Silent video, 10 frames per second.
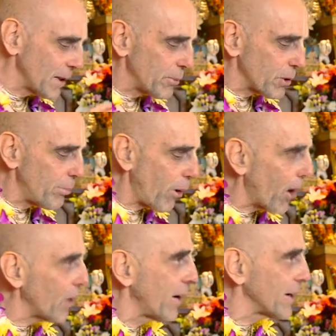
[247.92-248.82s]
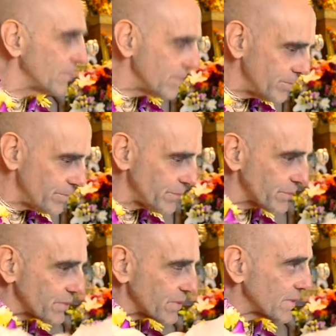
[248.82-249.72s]
you put a bar on it,
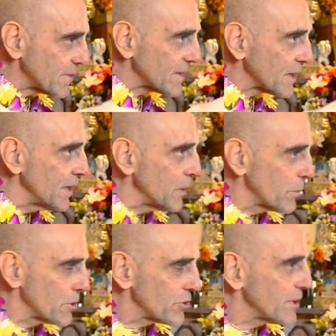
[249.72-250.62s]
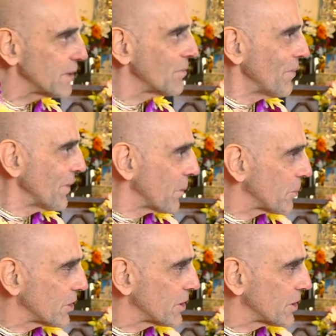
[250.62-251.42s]
which then, when you